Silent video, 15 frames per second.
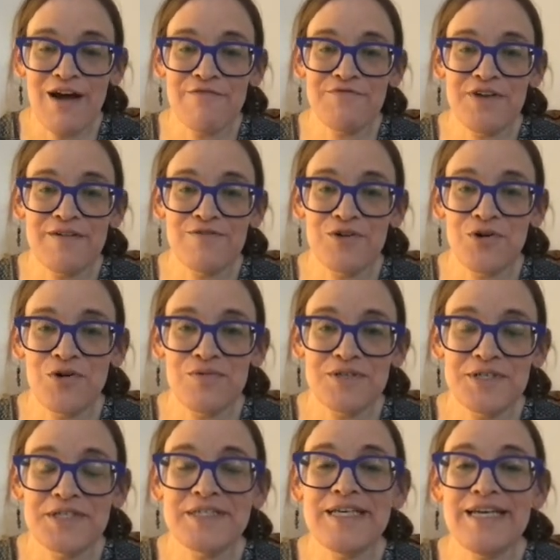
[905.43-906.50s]
I've never
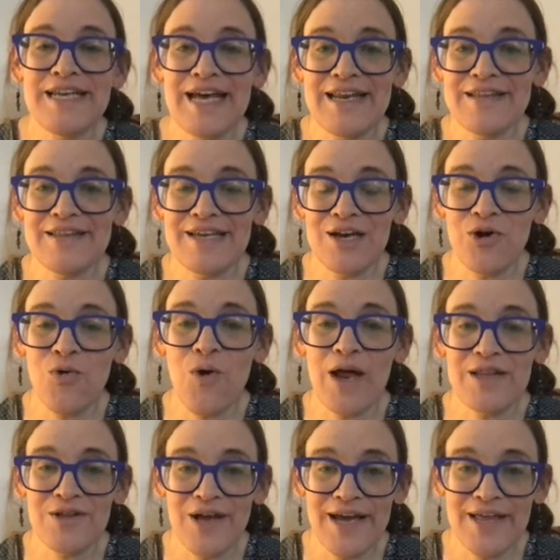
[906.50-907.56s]
seen anything
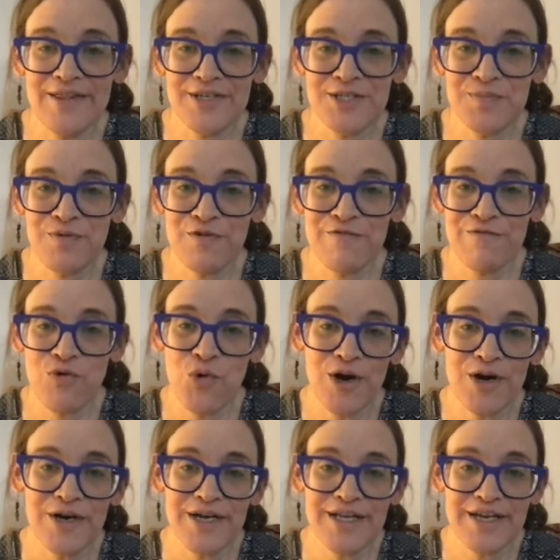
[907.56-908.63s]
quite like this
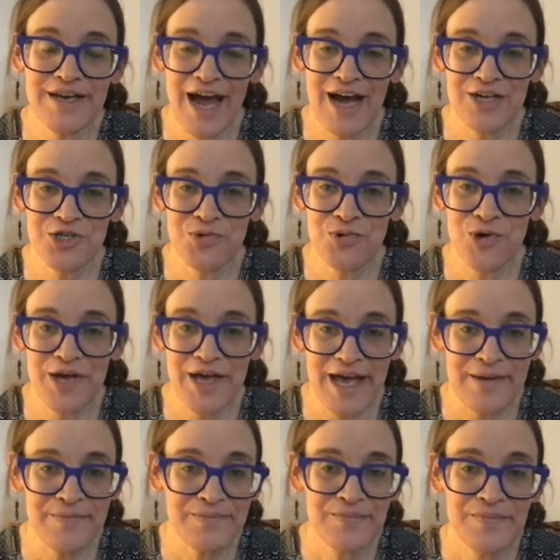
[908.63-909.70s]
before in an actual
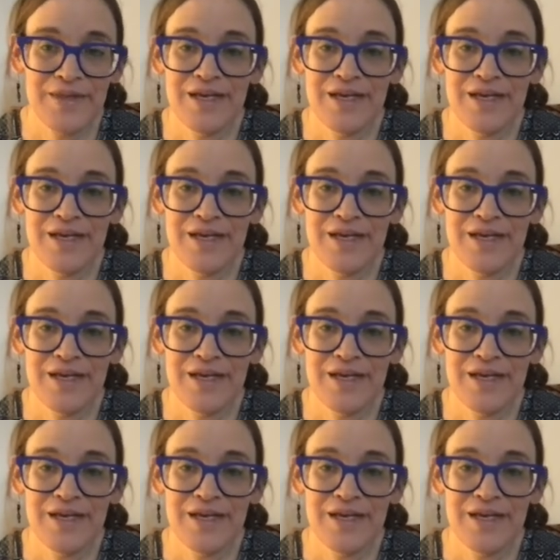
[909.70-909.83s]
game.